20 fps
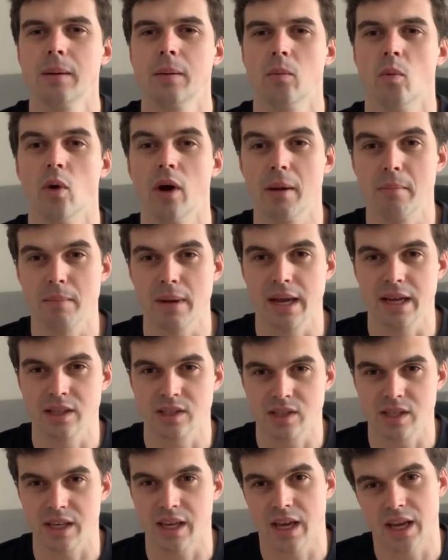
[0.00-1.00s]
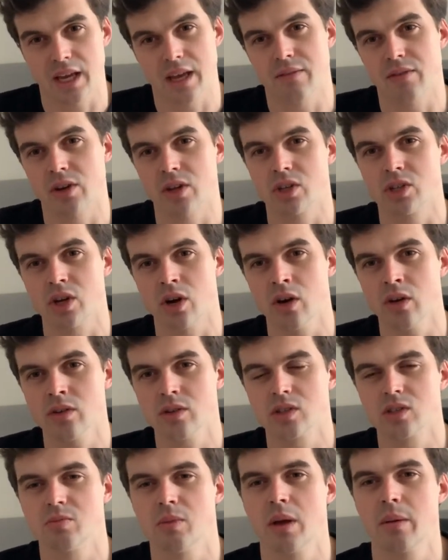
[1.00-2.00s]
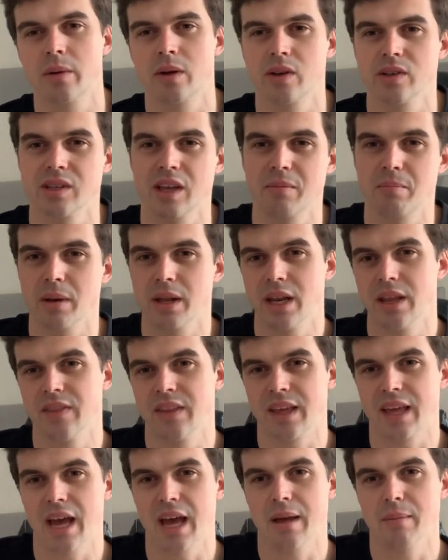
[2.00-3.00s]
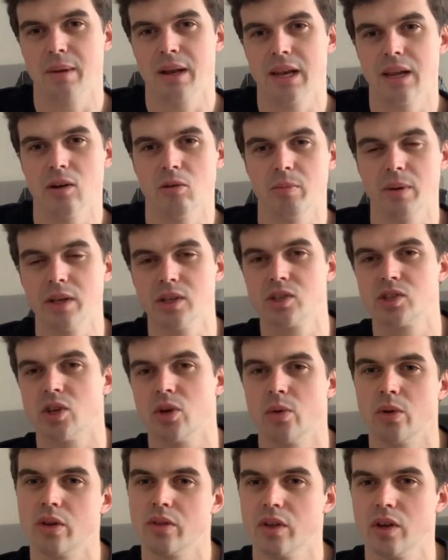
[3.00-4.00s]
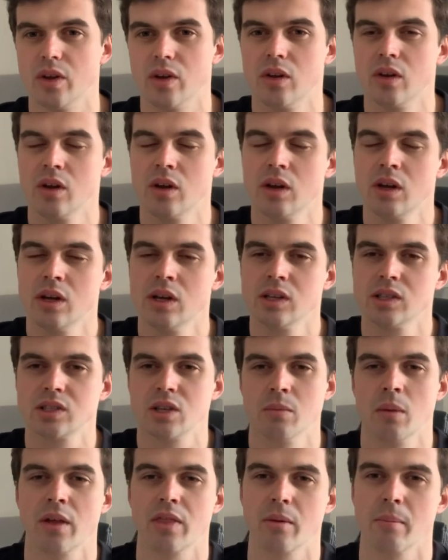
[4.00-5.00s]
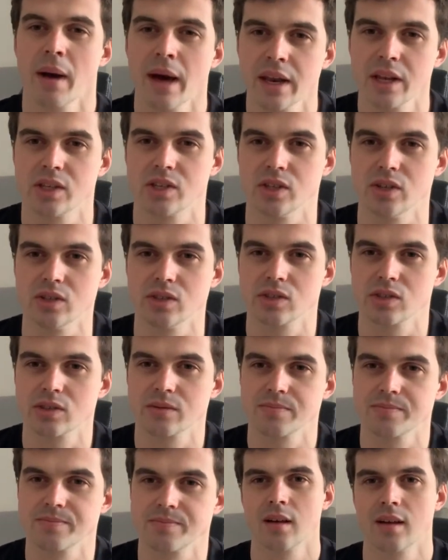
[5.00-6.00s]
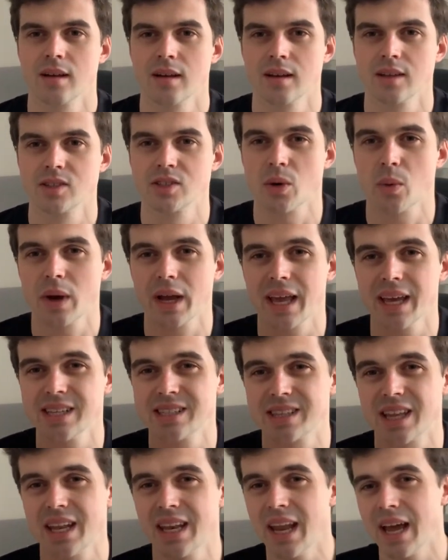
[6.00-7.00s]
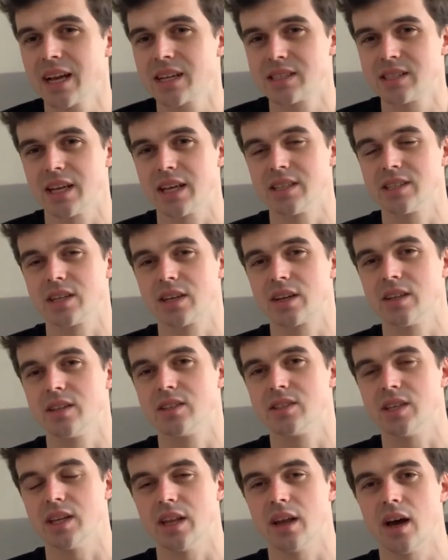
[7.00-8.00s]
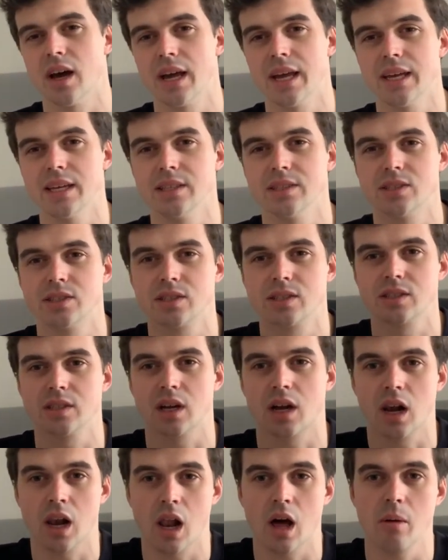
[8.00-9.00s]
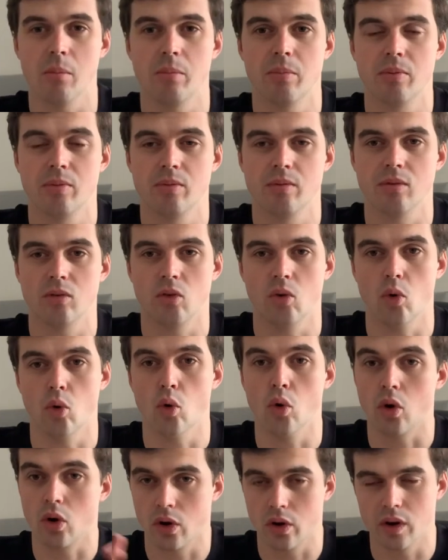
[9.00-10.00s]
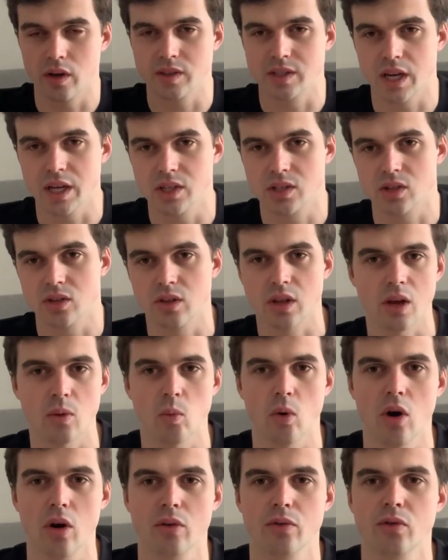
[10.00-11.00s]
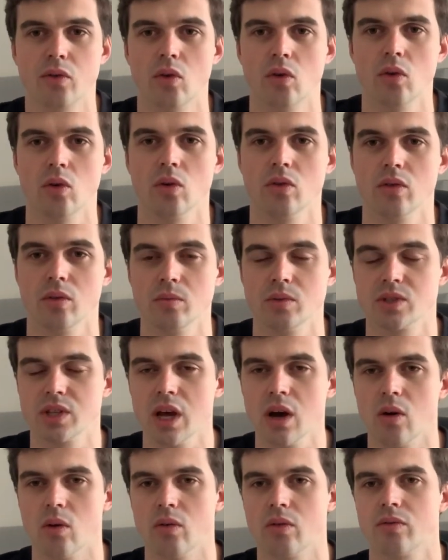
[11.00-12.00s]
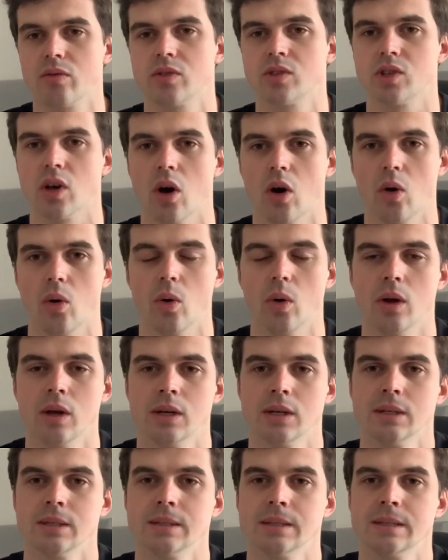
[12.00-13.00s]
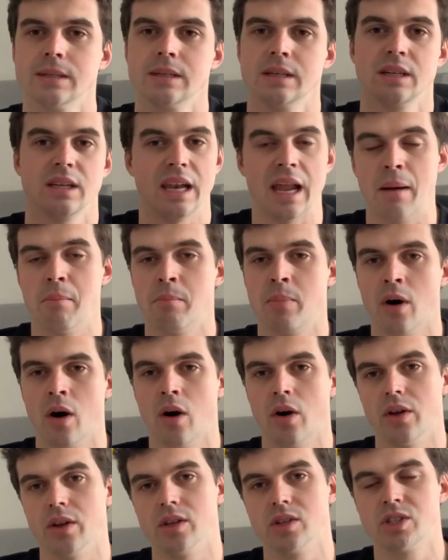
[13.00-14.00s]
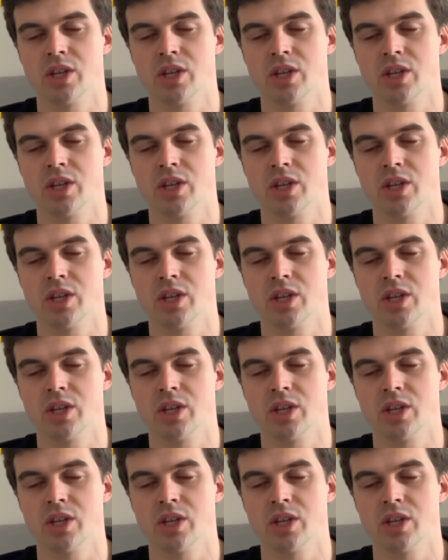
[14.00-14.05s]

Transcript: what it means to get given a chance, maybe because they've been in the game a little bit sooner than some other managers. So I guess the next thing to consider is the club or organisation they work for themselves. So Lampard at